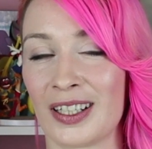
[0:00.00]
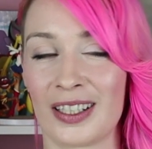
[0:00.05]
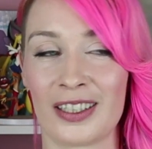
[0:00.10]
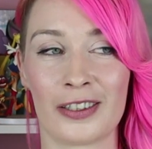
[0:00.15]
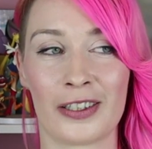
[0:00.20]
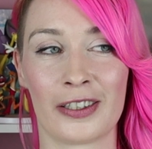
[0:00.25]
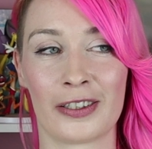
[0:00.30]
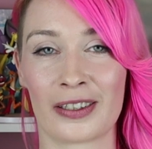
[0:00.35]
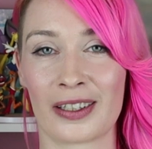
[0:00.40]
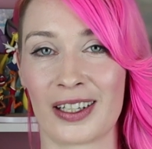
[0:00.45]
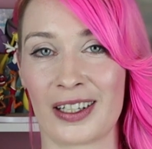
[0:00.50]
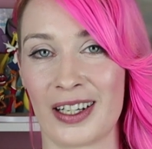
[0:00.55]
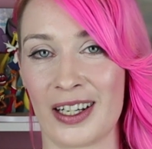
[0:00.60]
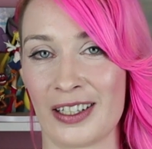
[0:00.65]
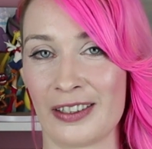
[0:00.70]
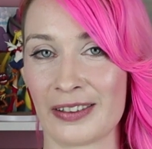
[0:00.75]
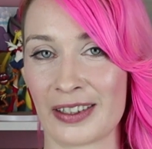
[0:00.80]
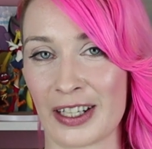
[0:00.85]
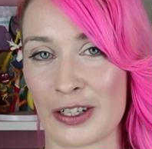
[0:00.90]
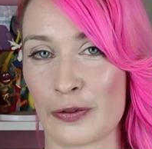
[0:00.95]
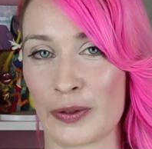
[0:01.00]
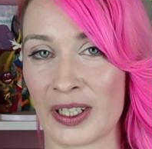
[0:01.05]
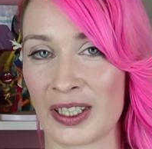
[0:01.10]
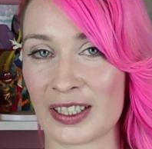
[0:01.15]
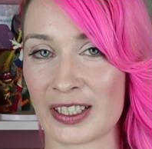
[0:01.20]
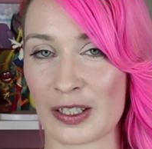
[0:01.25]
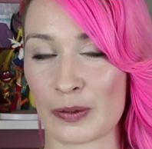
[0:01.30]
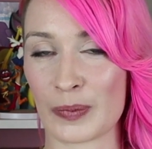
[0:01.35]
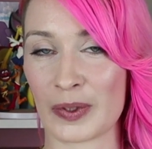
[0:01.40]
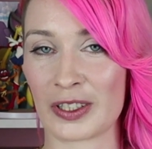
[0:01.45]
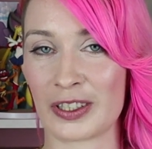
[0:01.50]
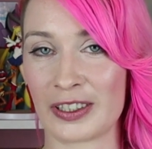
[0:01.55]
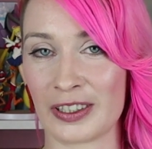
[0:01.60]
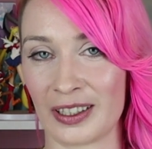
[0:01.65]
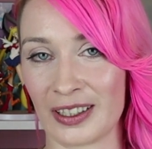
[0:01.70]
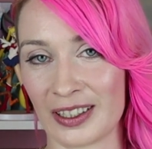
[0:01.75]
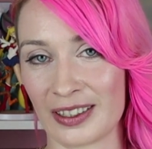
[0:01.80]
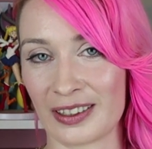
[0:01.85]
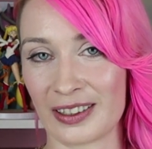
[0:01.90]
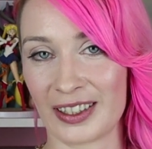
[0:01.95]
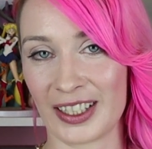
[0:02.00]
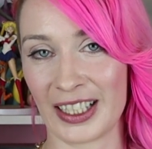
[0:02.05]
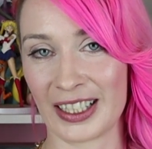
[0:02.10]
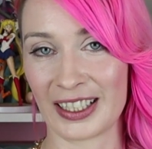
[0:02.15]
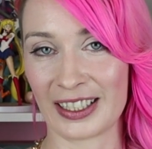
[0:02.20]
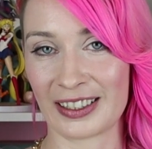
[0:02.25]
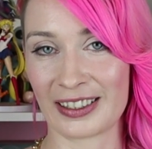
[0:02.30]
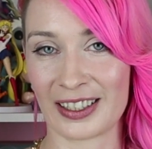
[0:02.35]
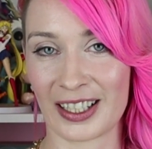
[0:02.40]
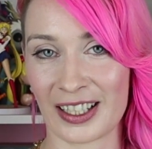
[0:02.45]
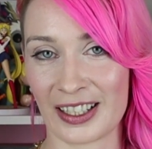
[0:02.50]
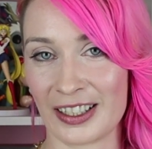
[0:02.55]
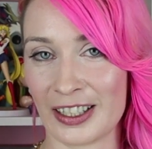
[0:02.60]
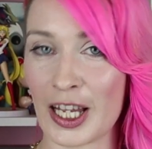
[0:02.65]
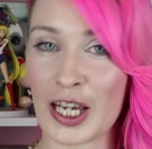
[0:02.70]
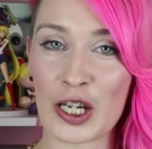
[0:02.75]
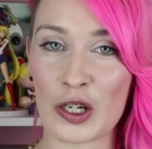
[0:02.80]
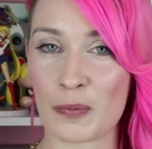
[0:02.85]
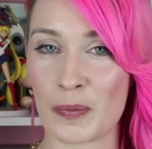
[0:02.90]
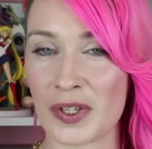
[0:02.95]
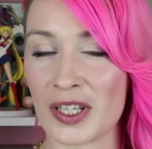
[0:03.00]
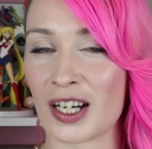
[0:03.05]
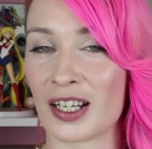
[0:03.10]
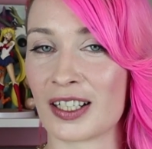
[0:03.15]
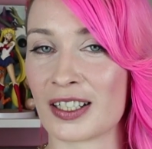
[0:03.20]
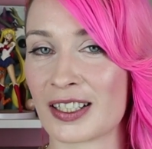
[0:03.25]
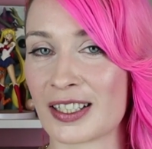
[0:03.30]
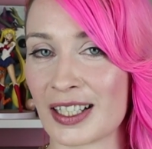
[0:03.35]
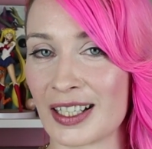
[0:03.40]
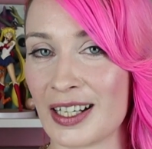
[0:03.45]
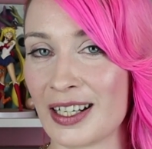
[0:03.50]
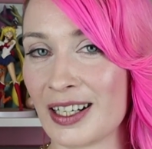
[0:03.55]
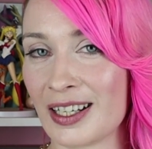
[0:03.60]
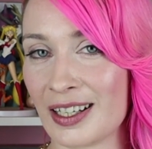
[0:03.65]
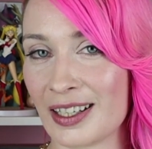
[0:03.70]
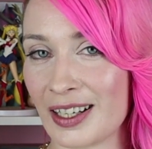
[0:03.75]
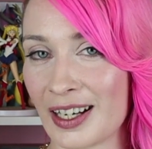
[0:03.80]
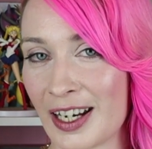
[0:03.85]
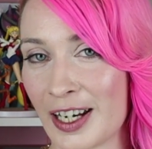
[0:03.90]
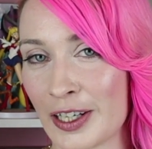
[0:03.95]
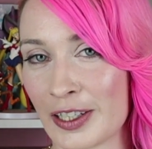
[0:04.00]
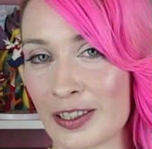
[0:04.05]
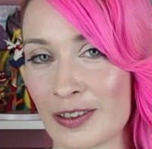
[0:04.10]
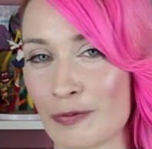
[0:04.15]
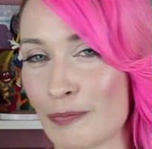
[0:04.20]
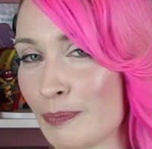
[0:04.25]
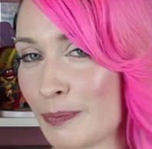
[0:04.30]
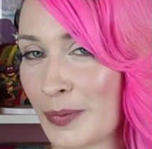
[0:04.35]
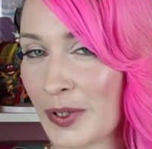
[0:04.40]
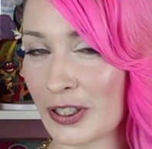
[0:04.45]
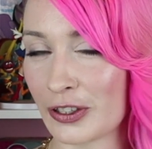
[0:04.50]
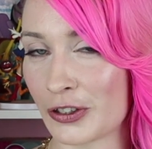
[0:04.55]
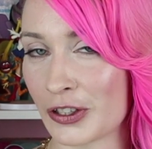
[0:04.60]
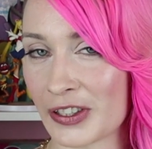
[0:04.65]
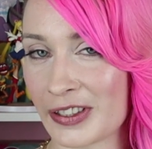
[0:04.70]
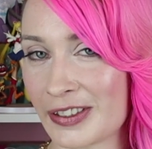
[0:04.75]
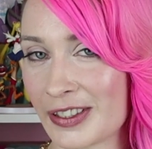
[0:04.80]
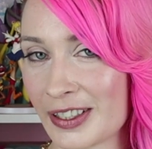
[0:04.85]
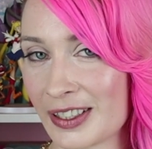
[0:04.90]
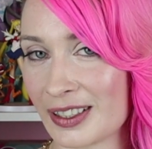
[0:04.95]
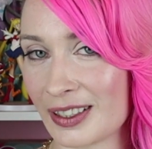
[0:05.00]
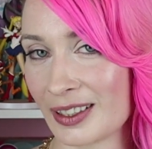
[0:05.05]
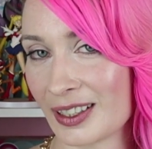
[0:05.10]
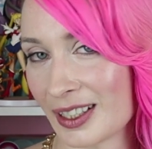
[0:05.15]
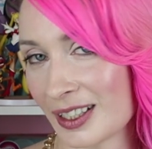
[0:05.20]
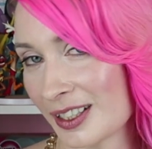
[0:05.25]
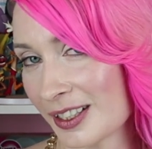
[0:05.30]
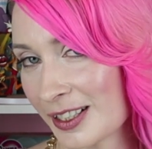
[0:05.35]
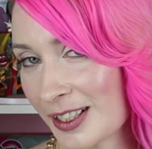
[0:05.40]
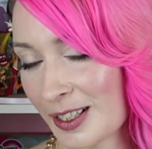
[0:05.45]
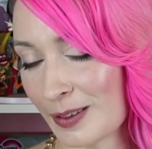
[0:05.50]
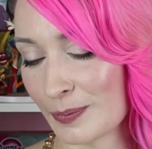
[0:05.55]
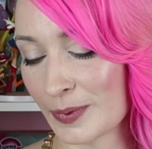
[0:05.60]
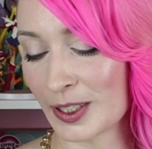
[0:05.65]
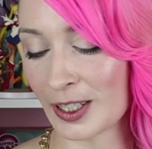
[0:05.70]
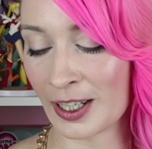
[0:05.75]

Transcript: Uh, I don't get why someone couldn't like like Beyonce and be a Christian at the same